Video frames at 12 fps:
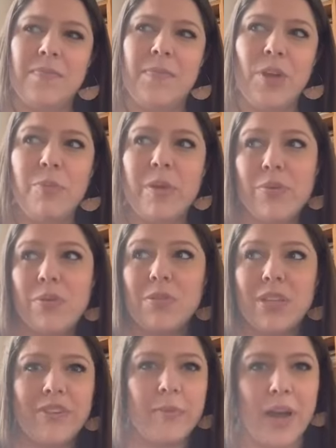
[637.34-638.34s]
there are people who
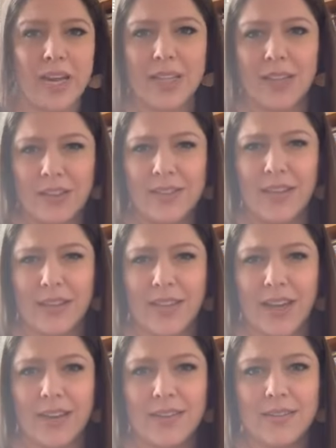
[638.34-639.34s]
live in a body that looks like
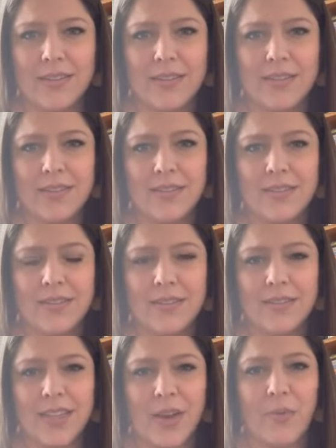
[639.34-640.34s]

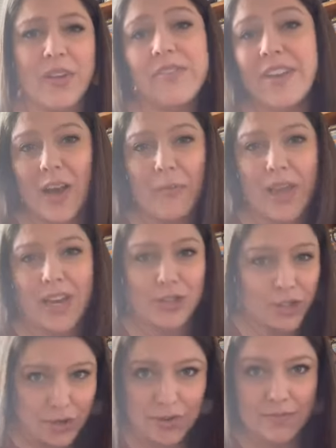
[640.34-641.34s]
that we've now made a
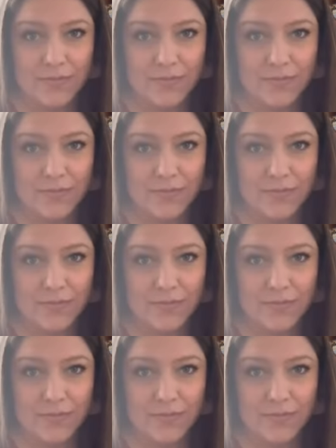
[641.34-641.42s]
joke.